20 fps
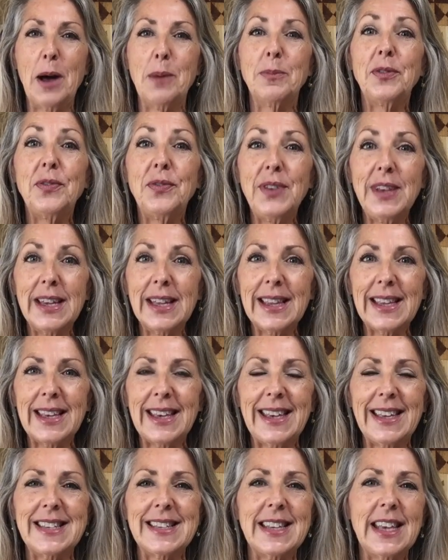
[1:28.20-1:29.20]

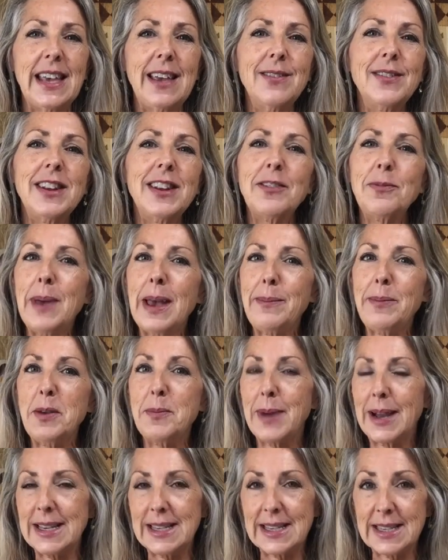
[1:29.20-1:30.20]
feelings, even if maybe
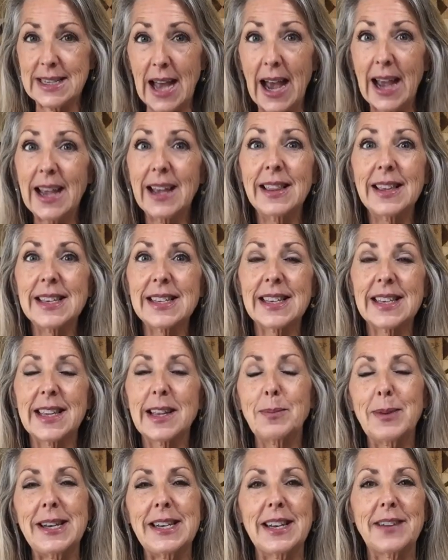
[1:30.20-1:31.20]
my style is a little
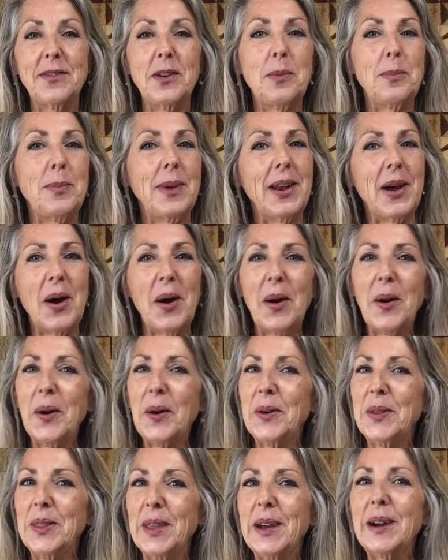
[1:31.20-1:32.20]
bit different, but
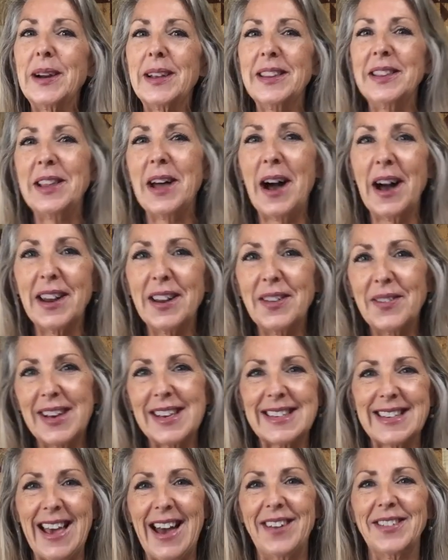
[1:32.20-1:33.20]
oh, there are a lot of
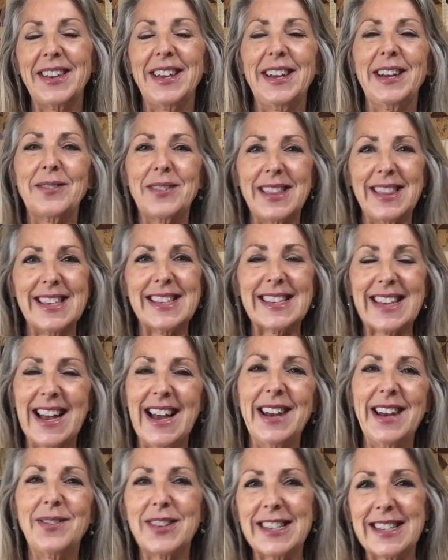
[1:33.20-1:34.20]
us out here with this
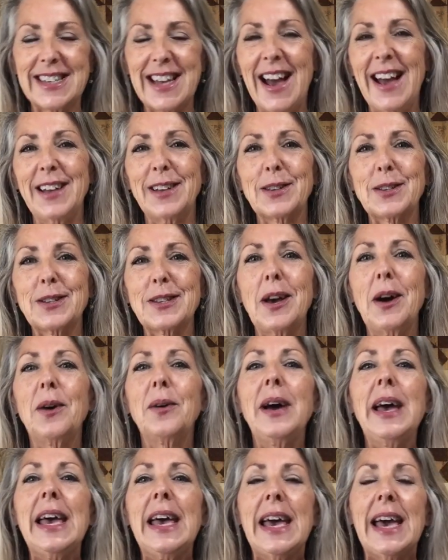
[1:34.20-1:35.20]
kind of a style. So
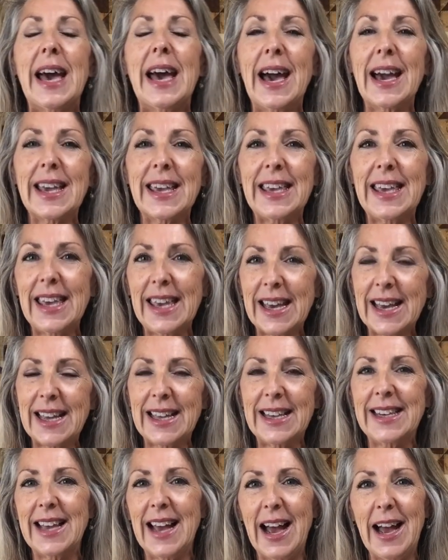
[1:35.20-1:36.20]

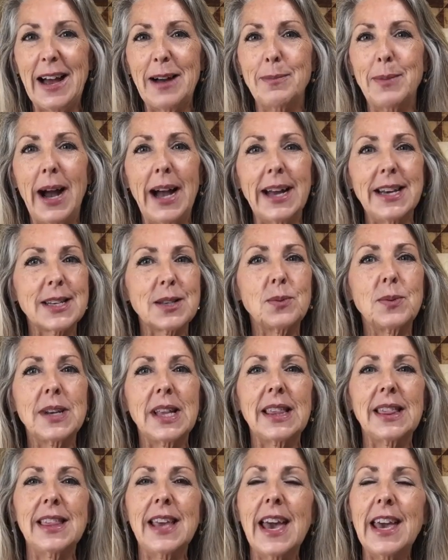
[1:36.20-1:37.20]
again, I just want
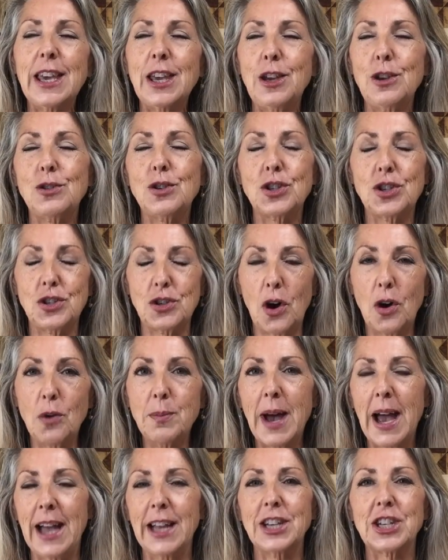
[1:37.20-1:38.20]
to thank you so
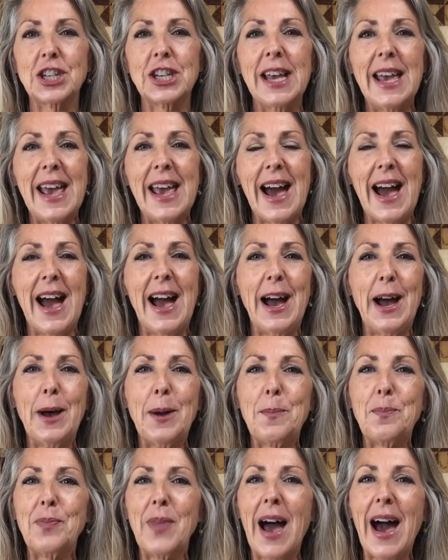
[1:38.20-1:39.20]
much.
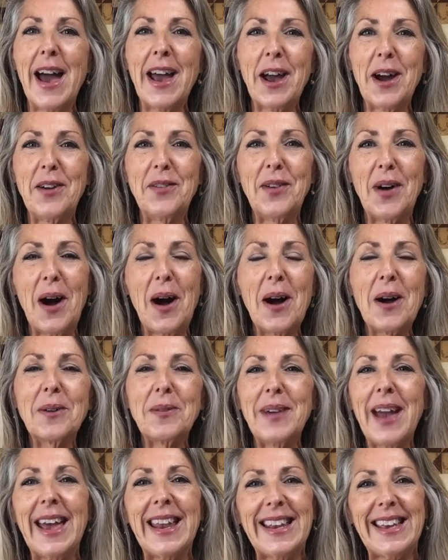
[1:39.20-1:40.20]
I have
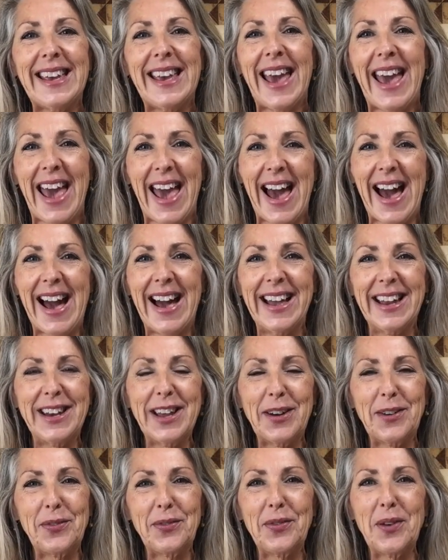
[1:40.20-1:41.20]
already had
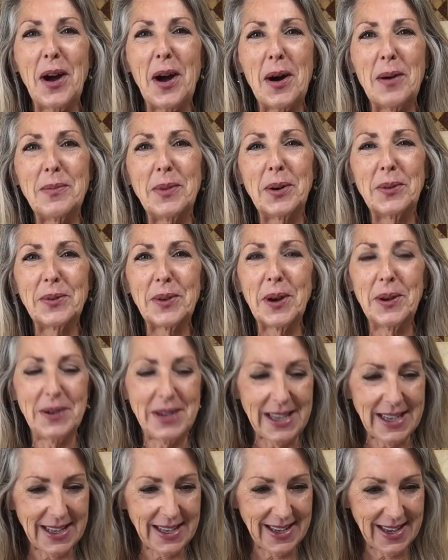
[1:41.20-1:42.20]
from
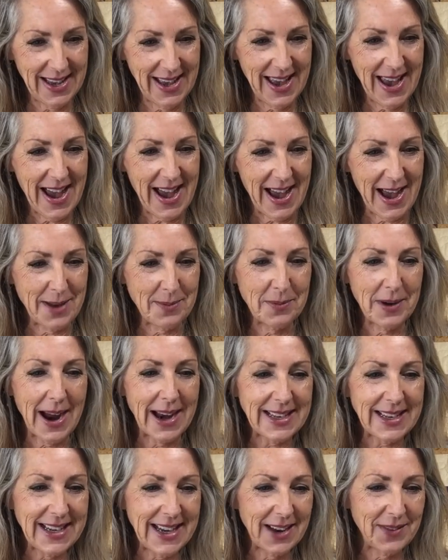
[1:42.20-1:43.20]
Roadie, I'm
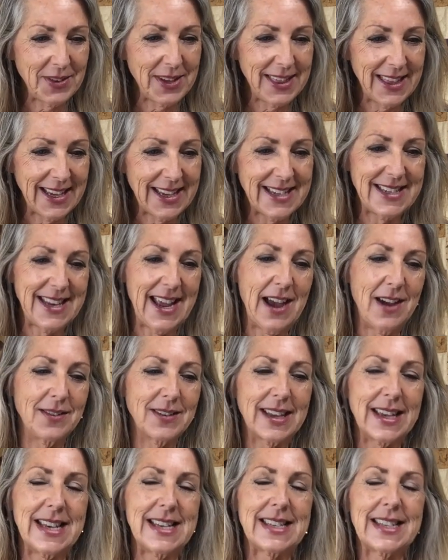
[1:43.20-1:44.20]
writing everything down
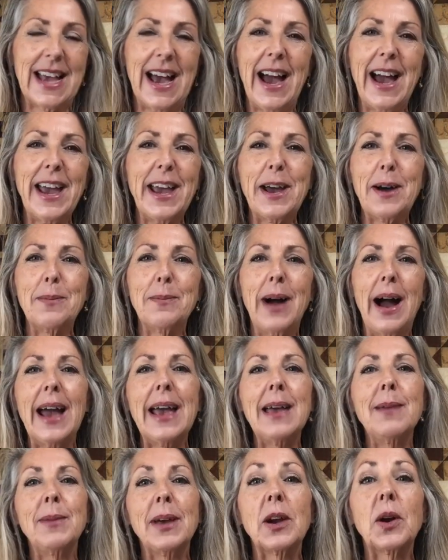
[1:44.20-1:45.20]
because I am
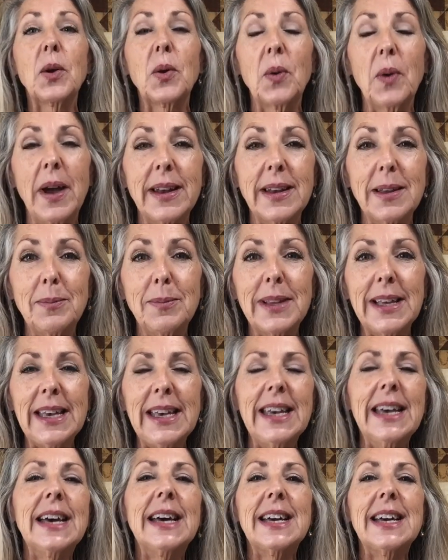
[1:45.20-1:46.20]

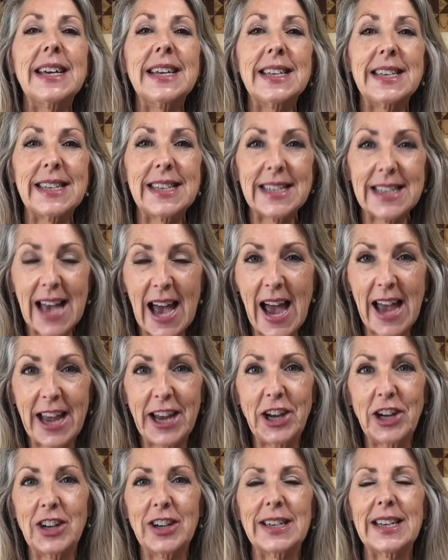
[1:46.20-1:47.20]
incredibly
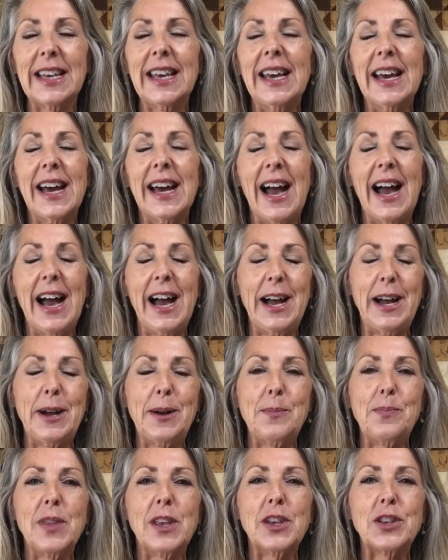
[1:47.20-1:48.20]
tired.
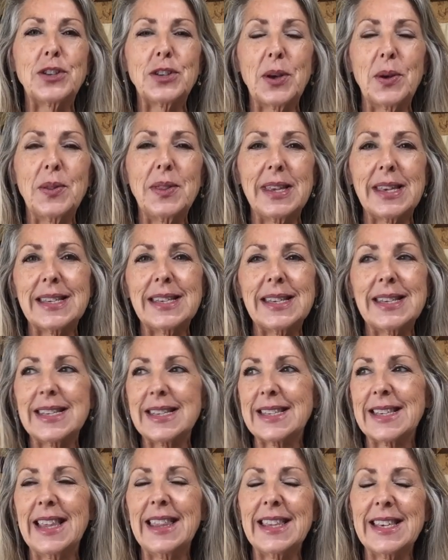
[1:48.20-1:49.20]
So this
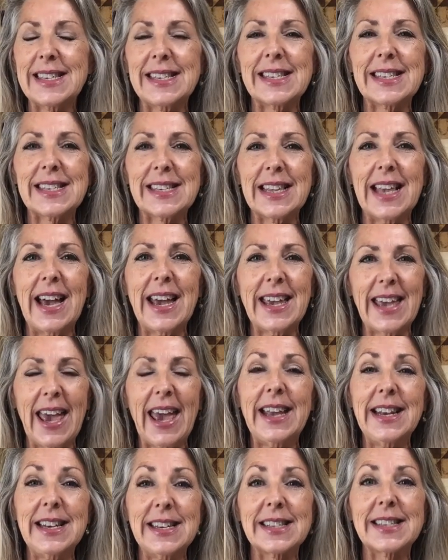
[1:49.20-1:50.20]
is like
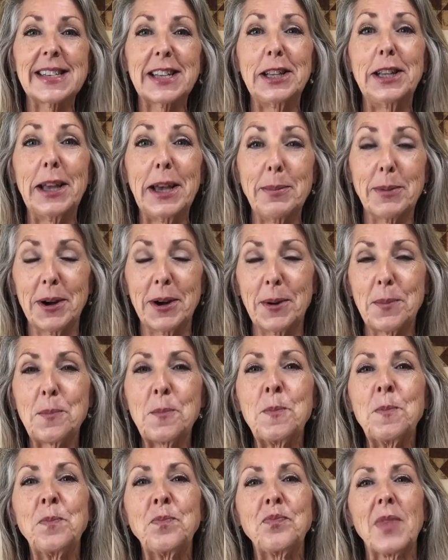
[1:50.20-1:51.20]
a disclaimer.
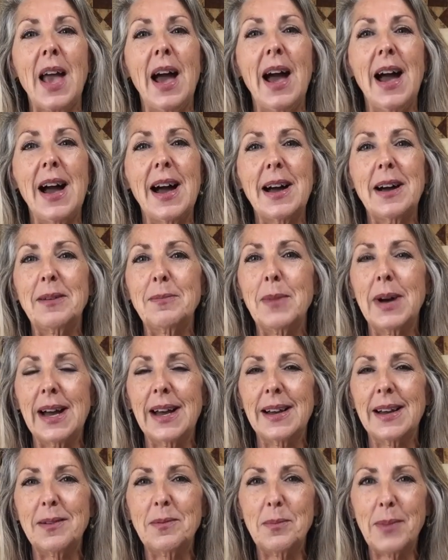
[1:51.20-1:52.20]

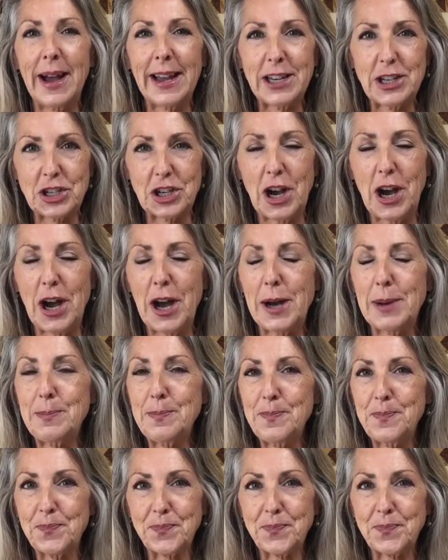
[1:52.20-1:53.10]
My job,